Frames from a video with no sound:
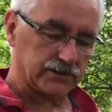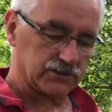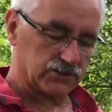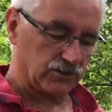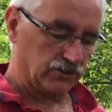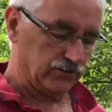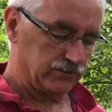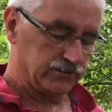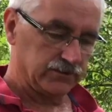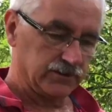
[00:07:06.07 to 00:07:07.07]
And so
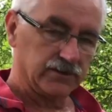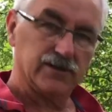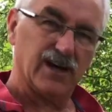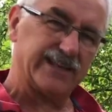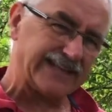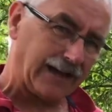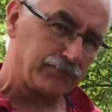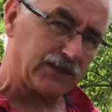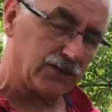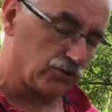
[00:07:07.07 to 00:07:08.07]

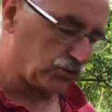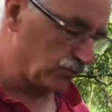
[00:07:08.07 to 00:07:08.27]
adapting your